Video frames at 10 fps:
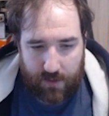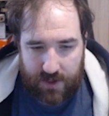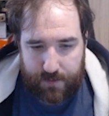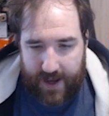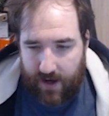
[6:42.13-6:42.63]

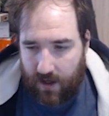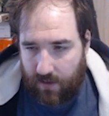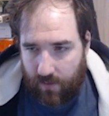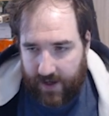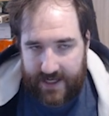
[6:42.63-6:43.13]
much better
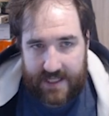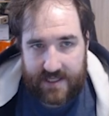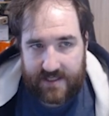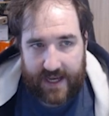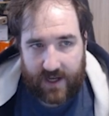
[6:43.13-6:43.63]
when I did
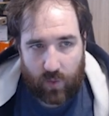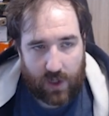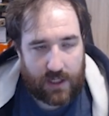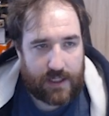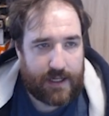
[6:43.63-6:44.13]
the second
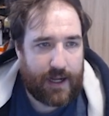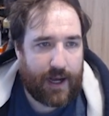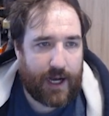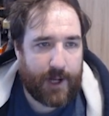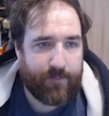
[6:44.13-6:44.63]
one.
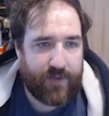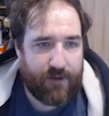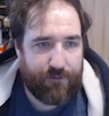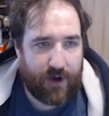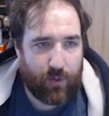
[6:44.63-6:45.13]

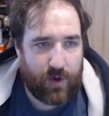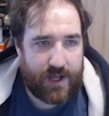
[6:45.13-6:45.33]
It felt really